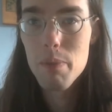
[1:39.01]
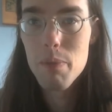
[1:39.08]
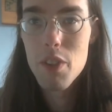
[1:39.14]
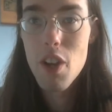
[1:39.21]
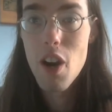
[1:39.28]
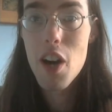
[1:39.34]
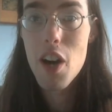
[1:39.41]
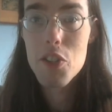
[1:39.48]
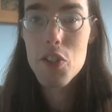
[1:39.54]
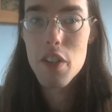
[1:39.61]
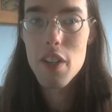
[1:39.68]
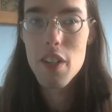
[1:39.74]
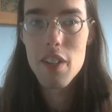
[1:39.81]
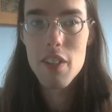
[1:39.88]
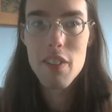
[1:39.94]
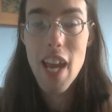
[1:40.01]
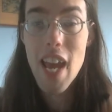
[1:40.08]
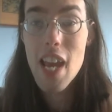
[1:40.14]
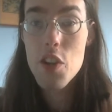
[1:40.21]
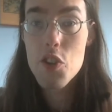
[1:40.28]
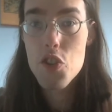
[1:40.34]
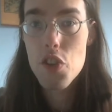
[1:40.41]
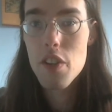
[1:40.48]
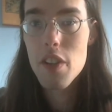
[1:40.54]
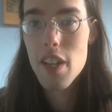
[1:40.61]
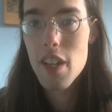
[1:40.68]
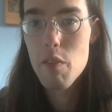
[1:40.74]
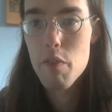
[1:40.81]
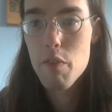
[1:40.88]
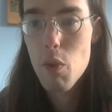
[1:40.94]
not ancient
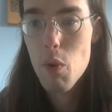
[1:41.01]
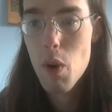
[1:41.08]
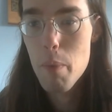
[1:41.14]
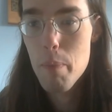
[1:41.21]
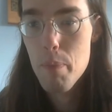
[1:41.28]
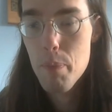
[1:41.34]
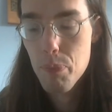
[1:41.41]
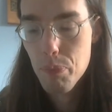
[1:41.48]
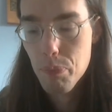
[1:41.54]
in form,